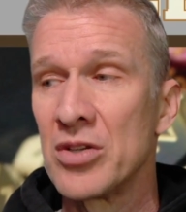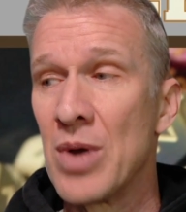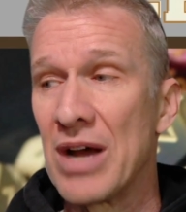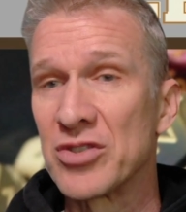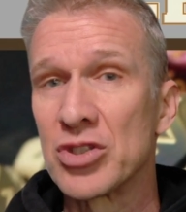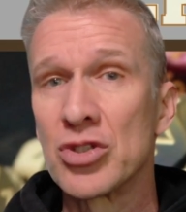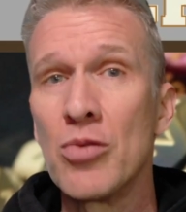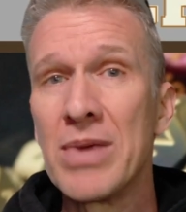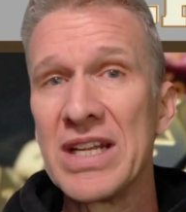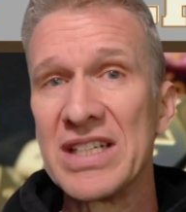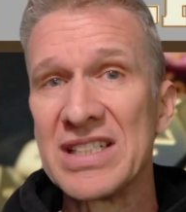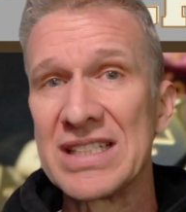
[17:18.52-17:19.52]
so
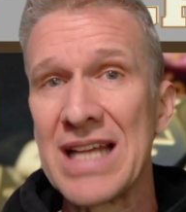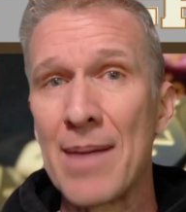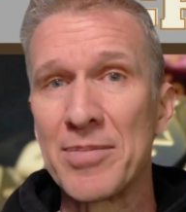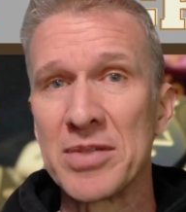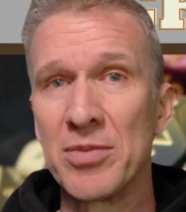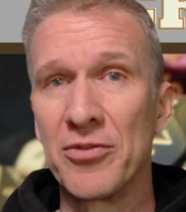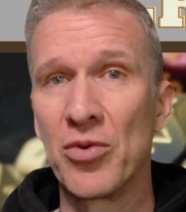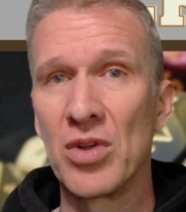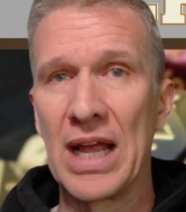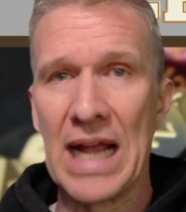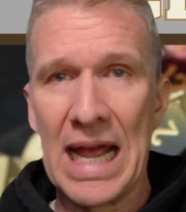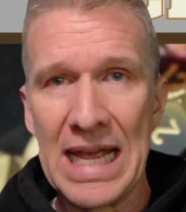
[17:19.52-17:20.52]
many steps before,
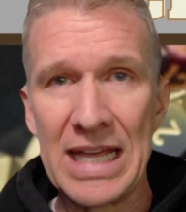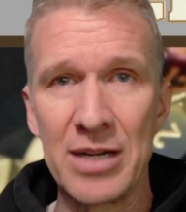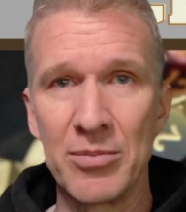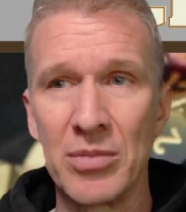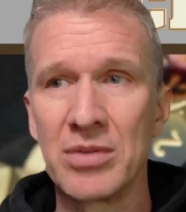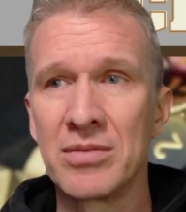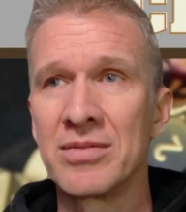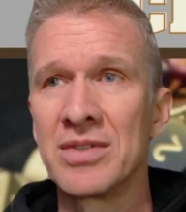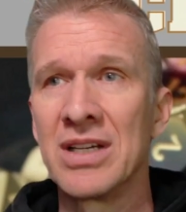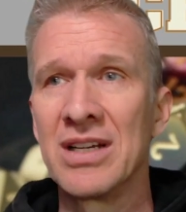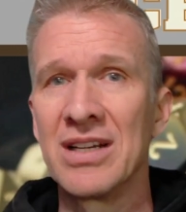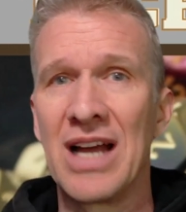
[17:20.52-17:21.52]
like, I hit him.
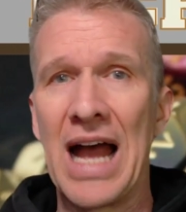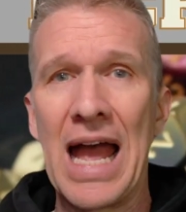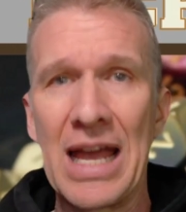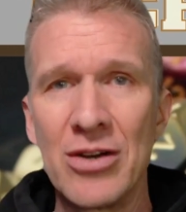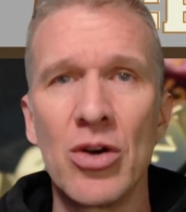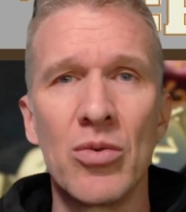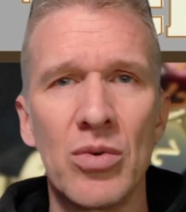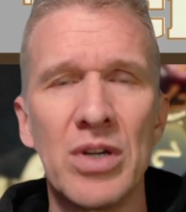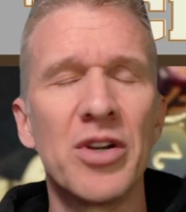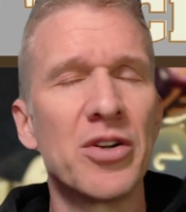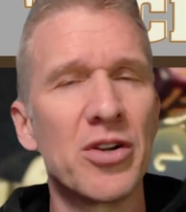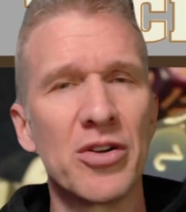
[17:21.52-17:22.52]
I no what
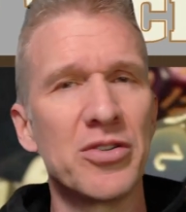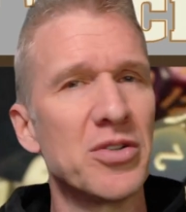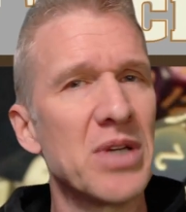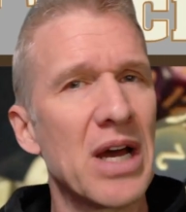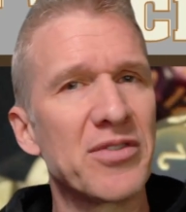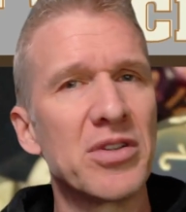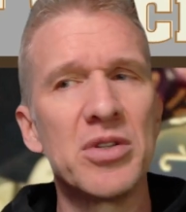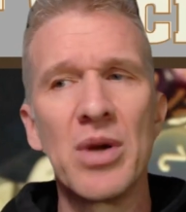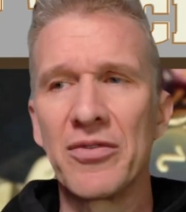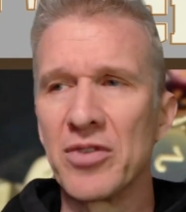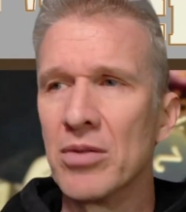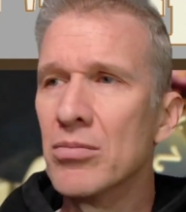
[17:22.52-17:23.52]
no no no you have
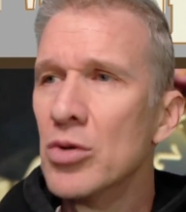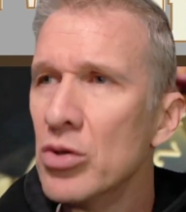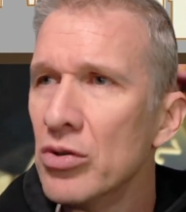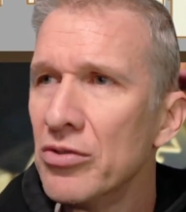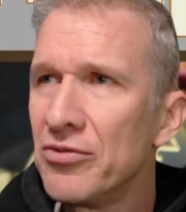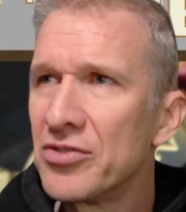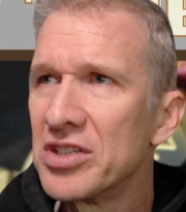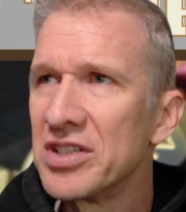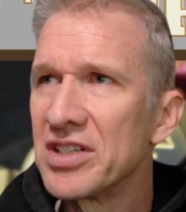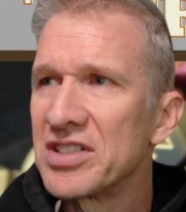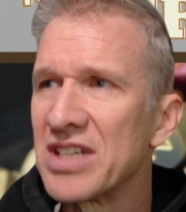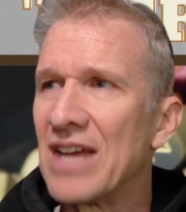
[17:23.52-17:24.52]
to move to
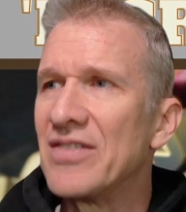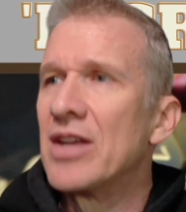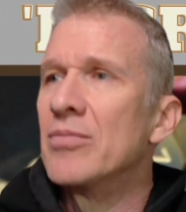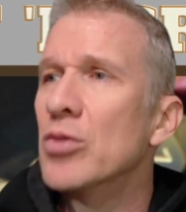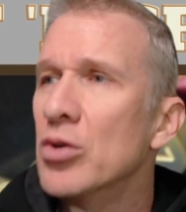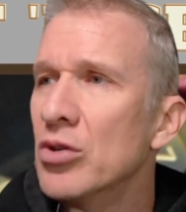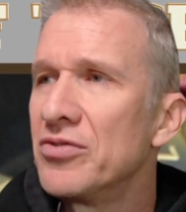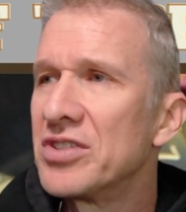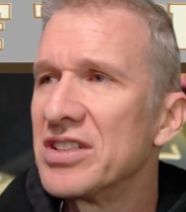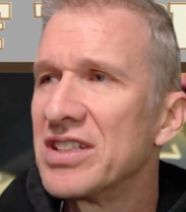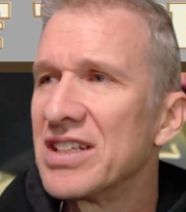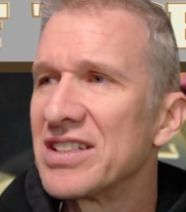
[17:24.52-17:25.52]
this and then move
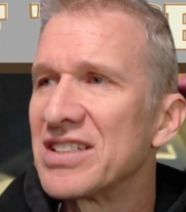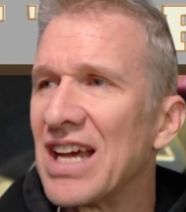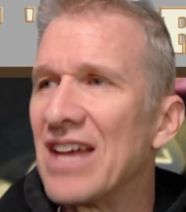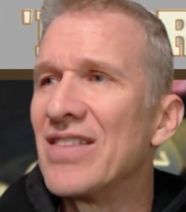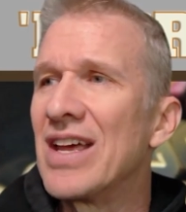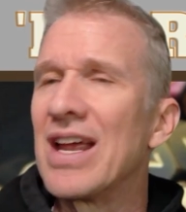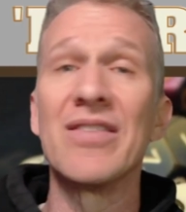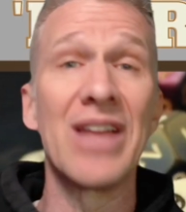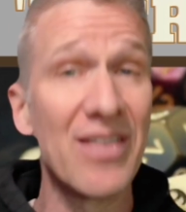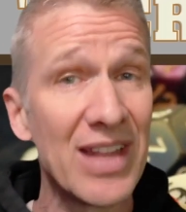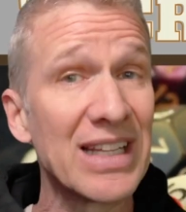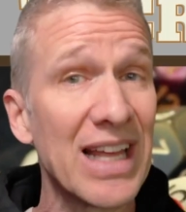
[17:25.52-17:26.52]
to this and
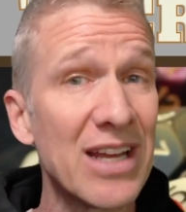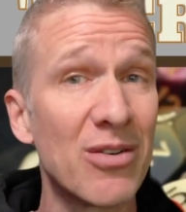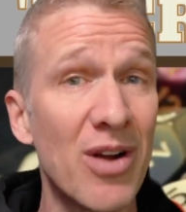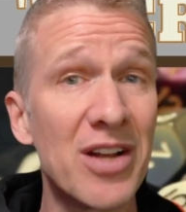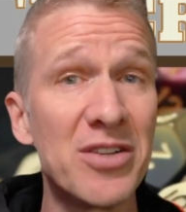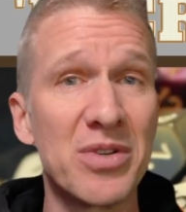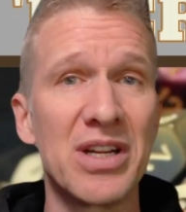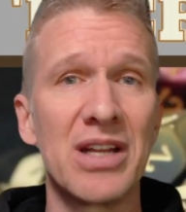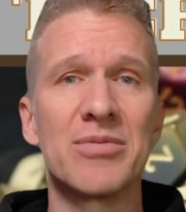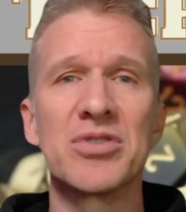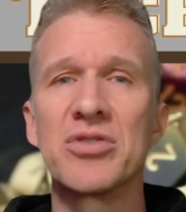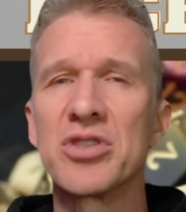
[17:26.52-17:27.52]
then later on you can hit
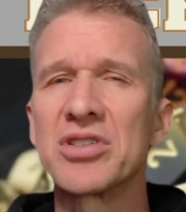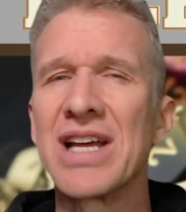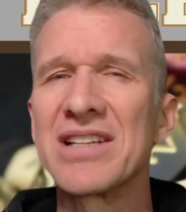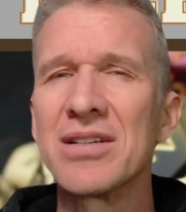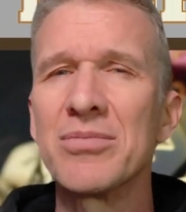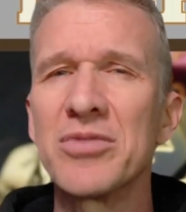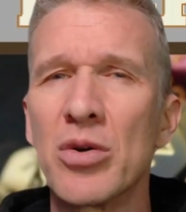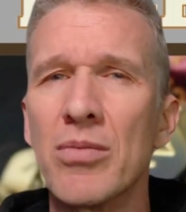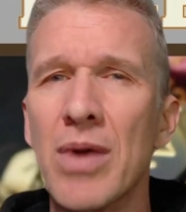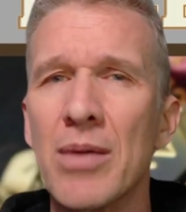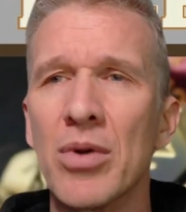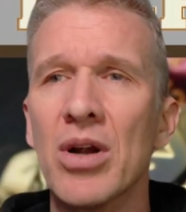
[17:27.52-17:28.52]
him. So just that's something to
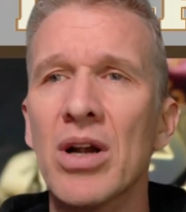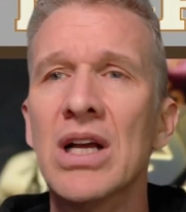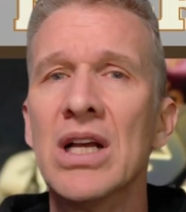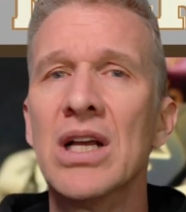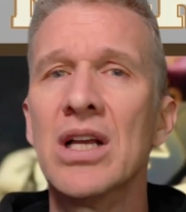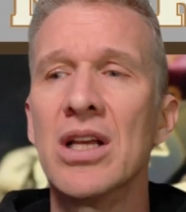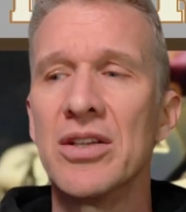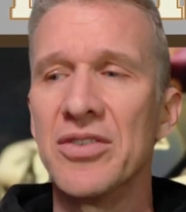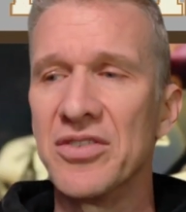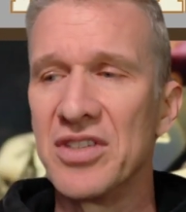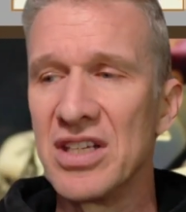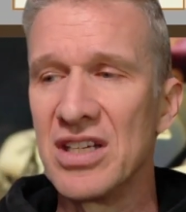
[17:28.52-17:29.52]
remember.
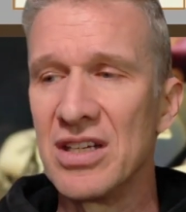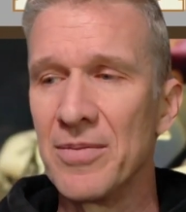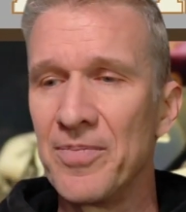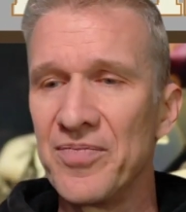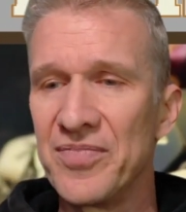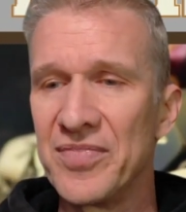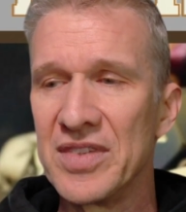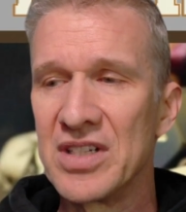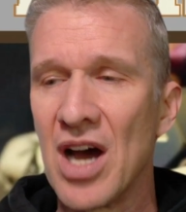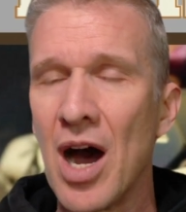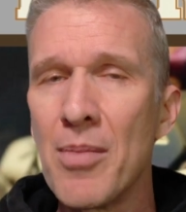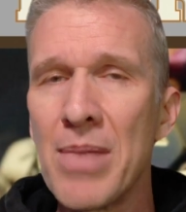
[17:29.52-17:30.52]
The
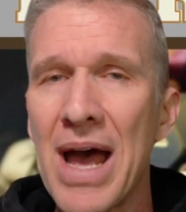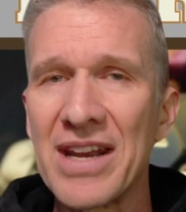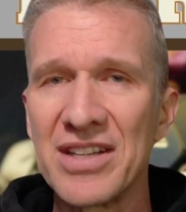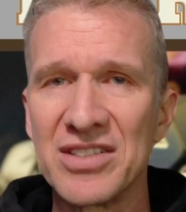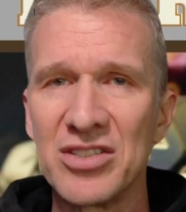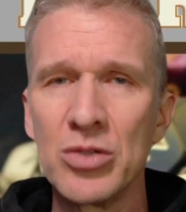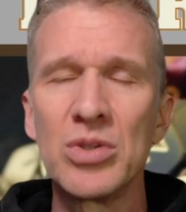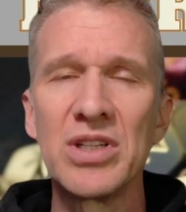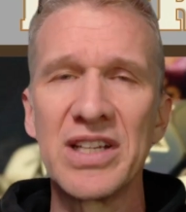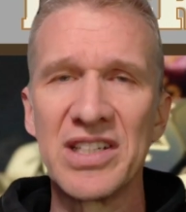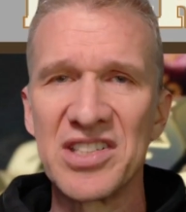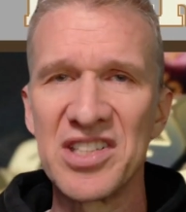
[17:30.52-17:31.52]

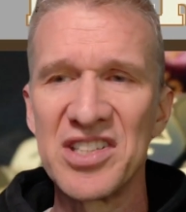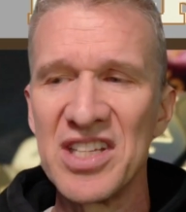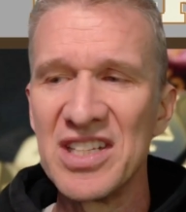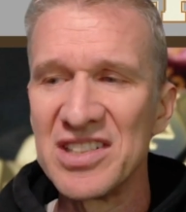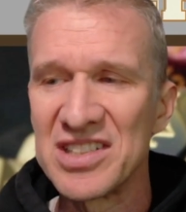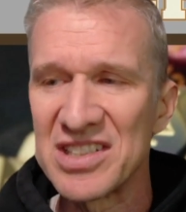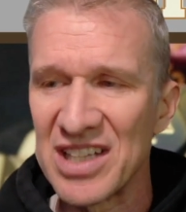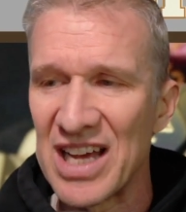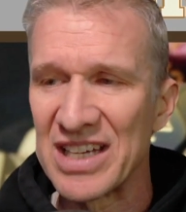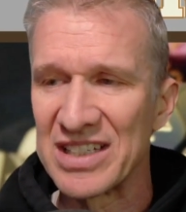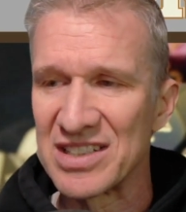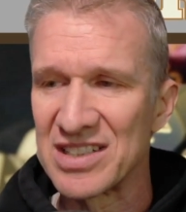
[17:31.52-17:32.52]
dueling is thin
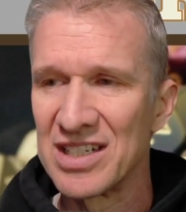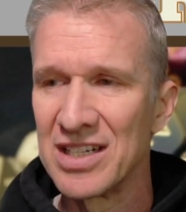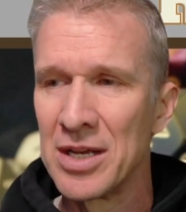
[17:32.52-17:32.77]
sliced,